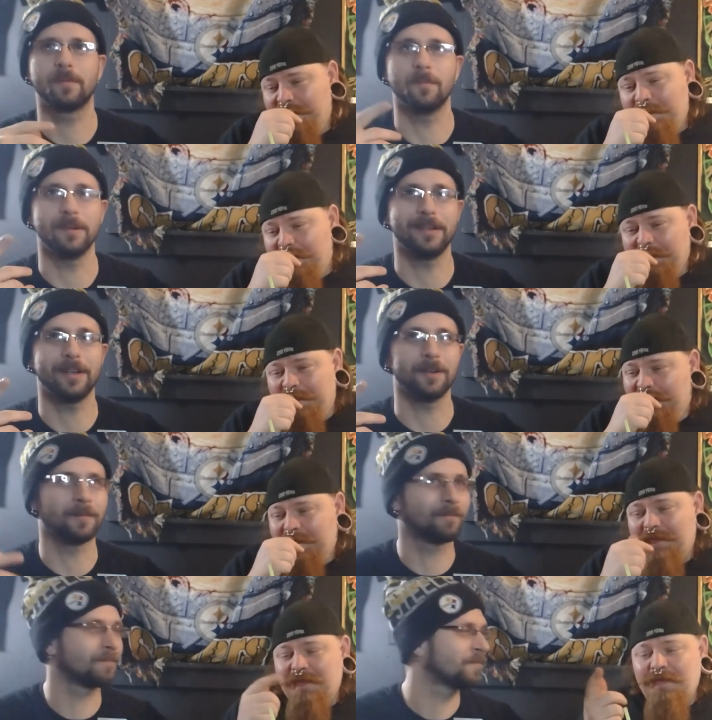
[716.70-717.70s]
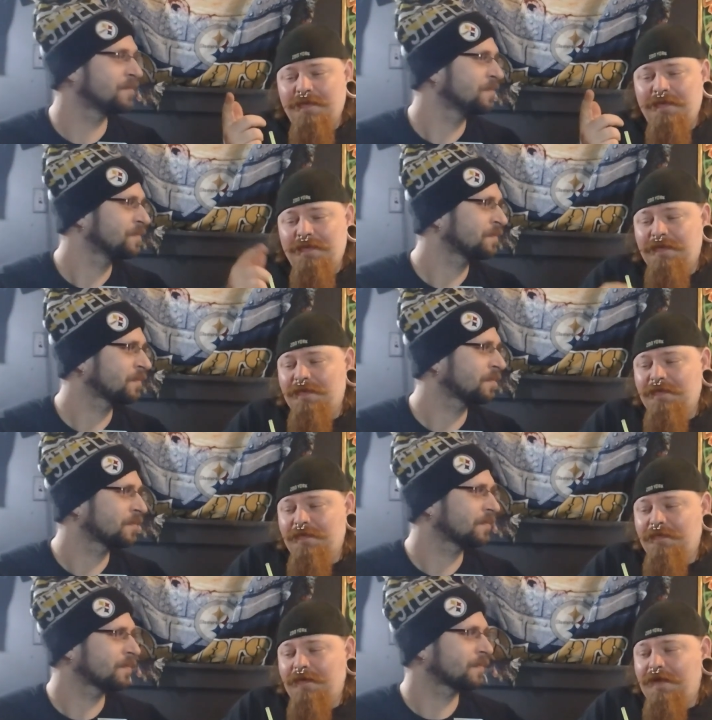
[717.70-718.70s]
Speaker 1: We know.
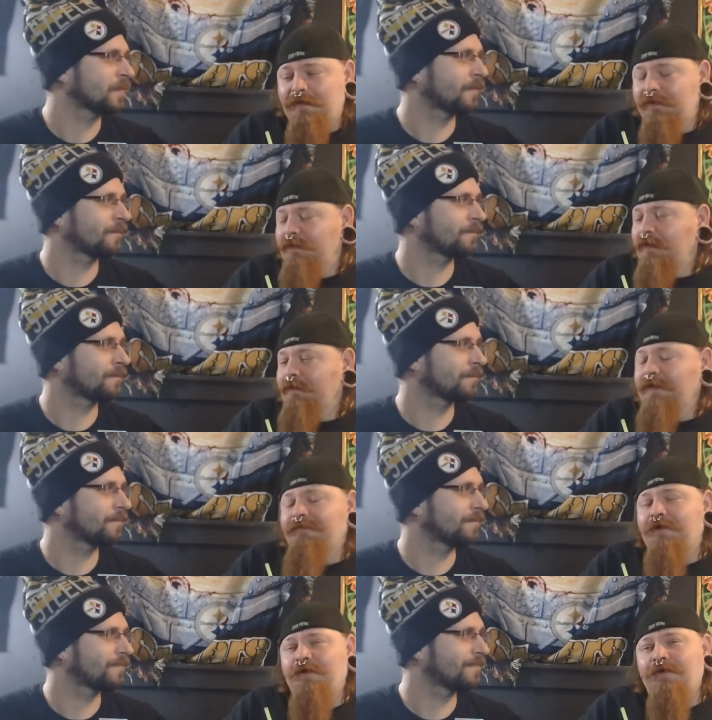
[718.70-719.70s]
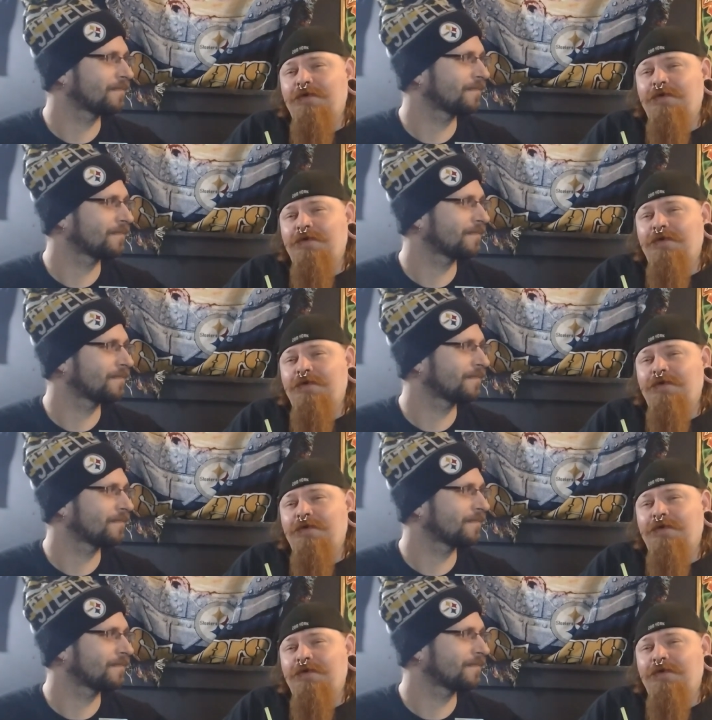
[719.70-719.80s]
I don't know what we learned.